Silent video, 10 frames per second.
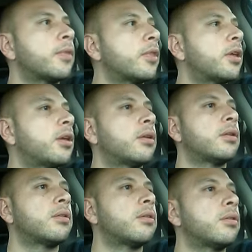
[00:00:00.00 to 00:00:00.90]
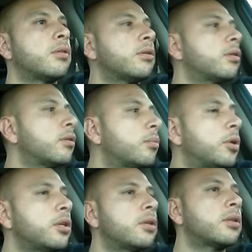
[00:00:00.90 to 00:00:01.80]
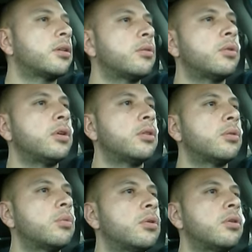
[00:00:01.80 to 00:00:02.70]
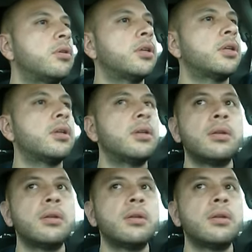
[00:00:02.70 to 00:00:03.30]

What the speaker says: that is basically running the world, and